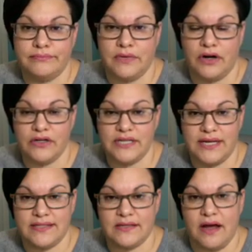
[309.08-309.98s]
her
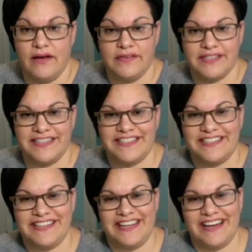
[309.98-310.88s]
taste. Obviously,
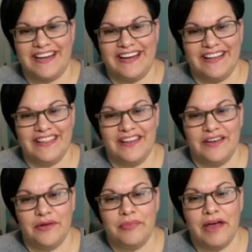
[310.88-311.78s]

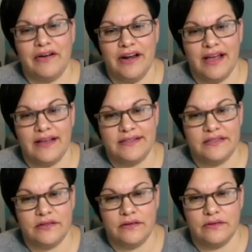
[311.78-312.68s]
the pattern has
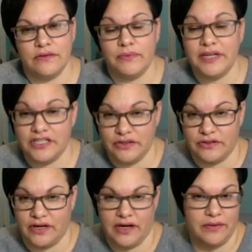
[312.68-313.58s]
3 children
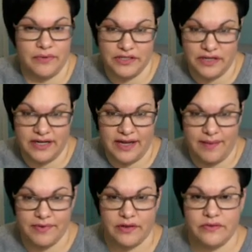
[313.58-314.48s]
on it, which I
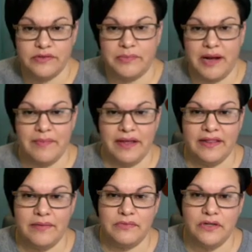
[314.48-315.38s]
kept those, but I made
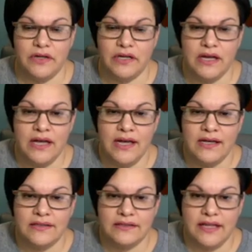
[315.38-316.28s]
them look
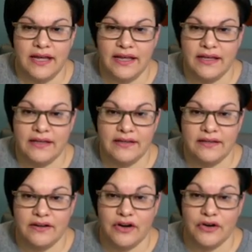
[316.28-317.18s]
like
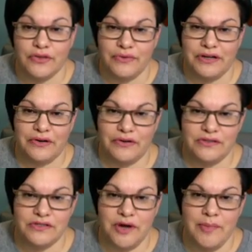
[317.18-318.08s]
her 3
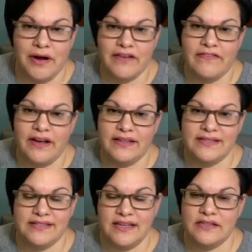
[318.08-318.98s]
girls. So I modified the
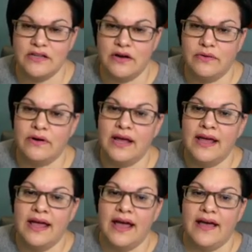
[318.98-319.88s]
skin tone
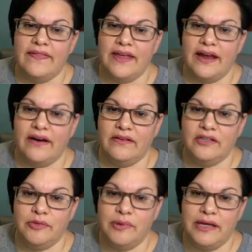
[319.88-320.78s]
and the hair a
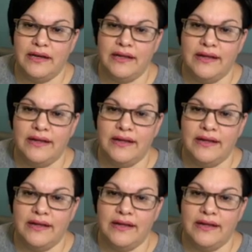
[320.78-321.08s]
little bit